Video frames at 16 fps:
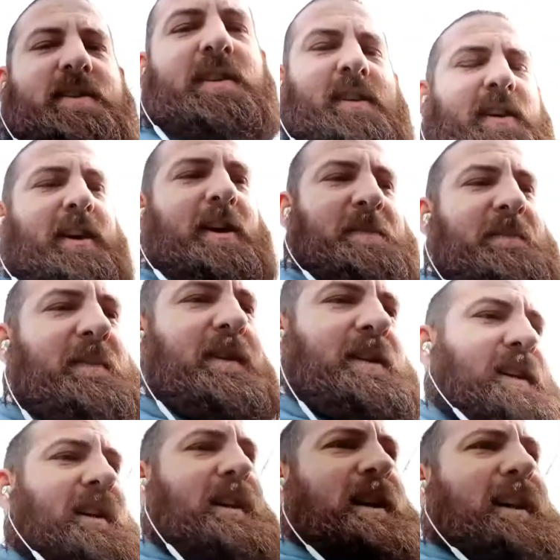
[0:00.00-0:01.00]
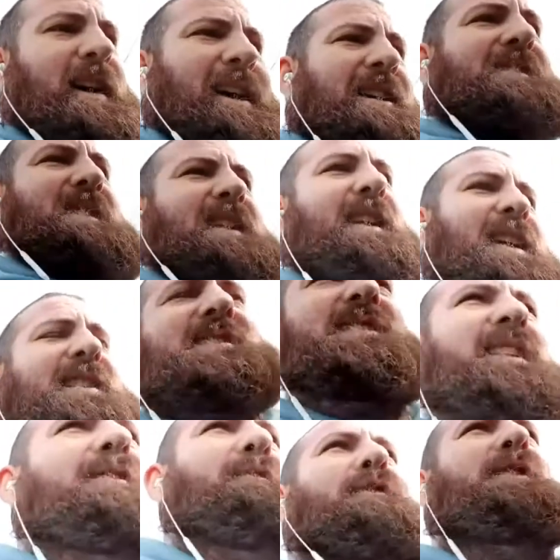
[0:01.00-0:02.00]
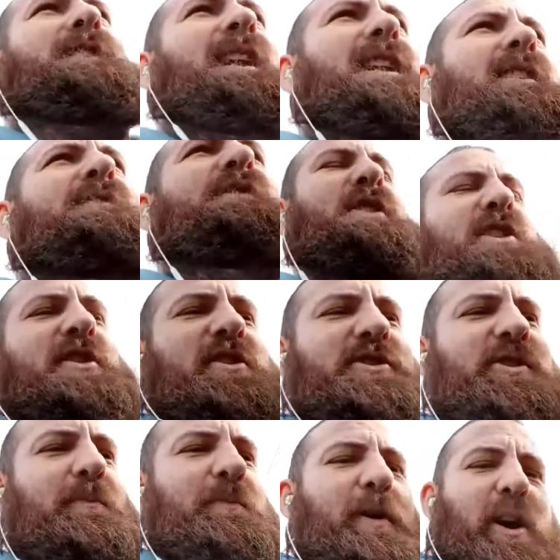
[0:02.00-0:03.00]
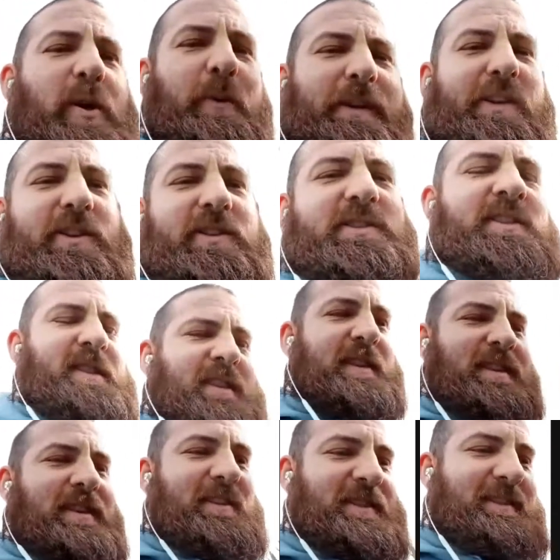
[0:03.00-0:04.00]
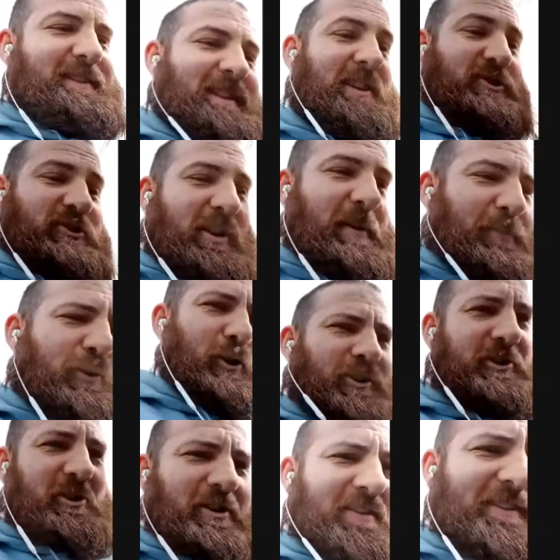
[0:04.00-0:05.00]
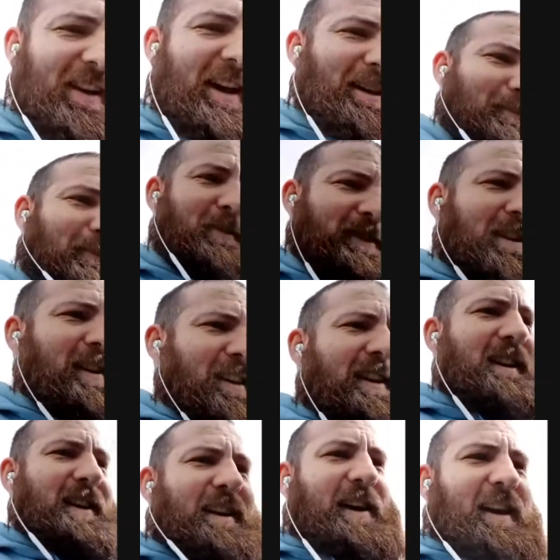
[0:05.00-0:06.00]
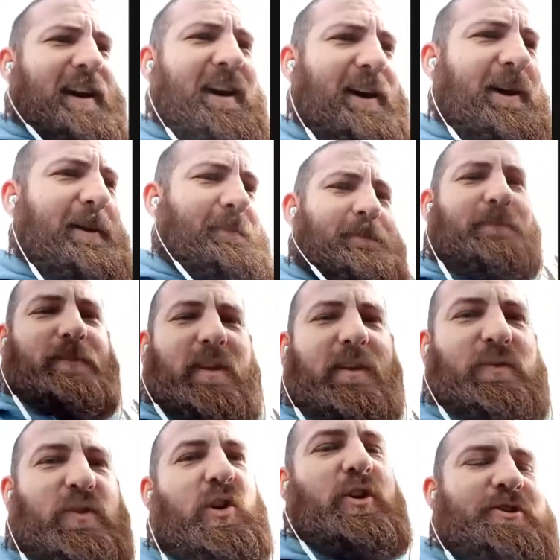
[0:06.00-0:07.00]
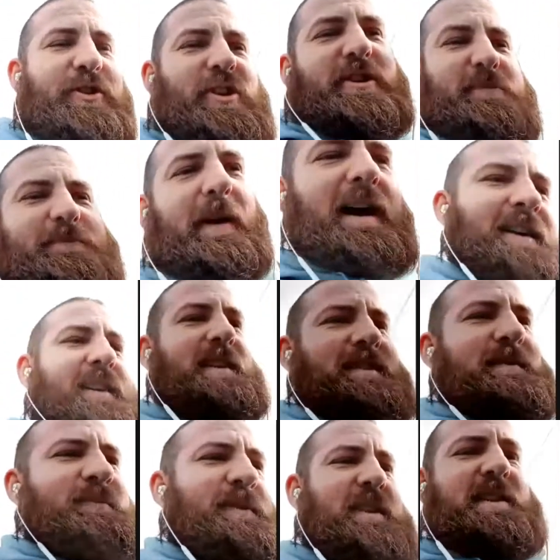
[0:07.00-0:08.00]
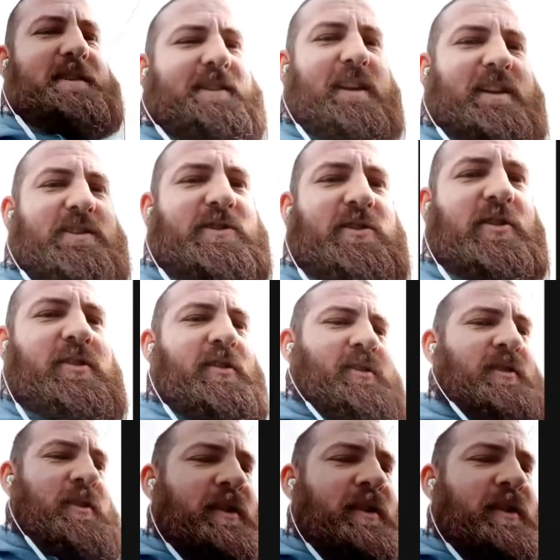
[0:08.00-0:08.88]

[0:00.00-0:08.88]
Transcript: Like I said, it is a different kind of video, so bear with us. This is literally a prototype. If the audio is bad, please let us know.